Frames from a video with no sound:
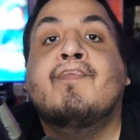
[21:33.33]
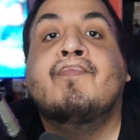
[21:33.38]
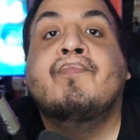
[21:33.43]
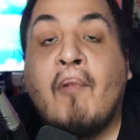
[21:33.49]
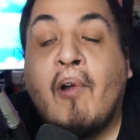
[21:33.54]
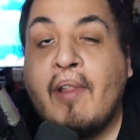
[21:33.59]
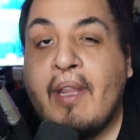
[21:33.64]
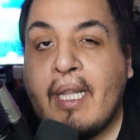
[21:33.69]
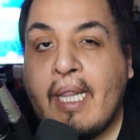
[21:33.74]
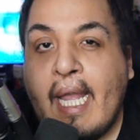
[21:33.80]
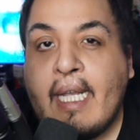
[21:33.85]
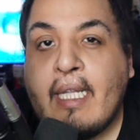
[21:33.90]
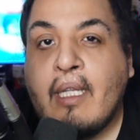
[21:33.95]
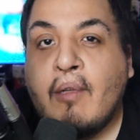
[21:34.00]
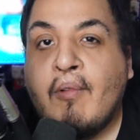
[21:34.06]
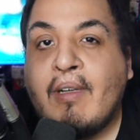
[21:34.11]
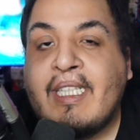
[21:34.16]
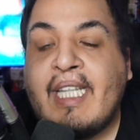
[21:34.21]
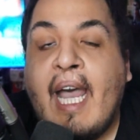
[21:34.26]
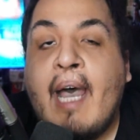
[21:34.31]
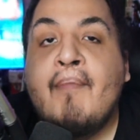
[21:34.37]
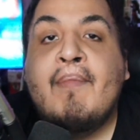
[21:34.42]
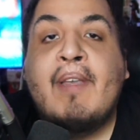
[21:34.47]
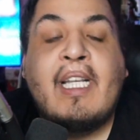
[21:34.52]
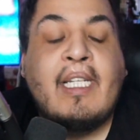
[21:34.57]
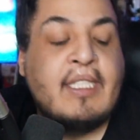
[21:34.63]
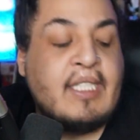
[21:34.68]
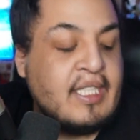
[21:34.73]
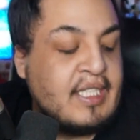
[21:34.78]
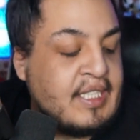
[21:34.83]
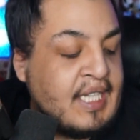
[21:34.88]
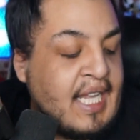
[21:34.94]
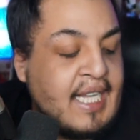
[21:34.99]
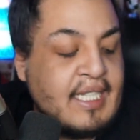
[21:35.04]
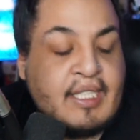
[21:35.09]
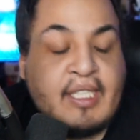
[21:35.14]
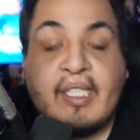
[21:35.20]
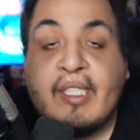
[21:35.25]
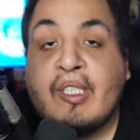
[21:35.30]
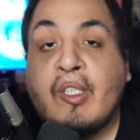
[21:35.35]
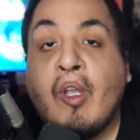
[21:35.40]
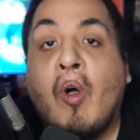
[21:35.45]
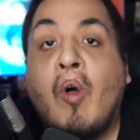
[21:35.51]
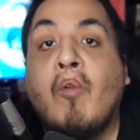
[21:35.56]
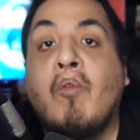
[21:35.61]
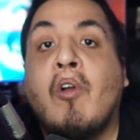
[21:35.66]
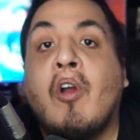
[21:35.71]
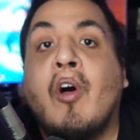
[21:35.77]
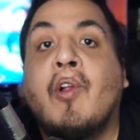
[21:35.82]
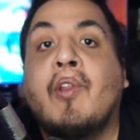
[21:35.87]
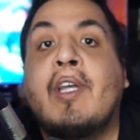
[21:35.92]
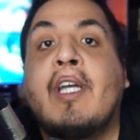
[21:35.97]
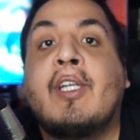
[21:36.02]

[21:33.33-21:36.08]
more than likely what that means is next is Soul World,